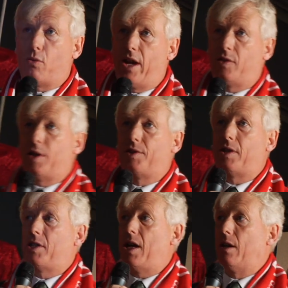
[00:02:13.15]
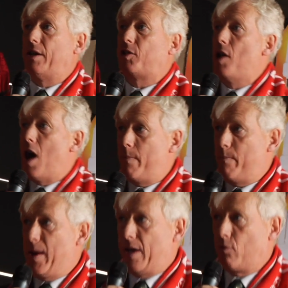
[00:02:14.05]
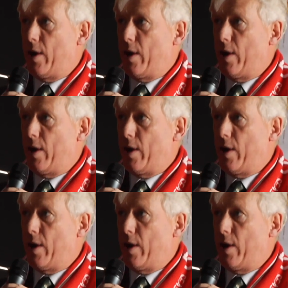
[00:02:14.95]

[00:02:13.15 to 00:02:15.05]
reasons a deal is not being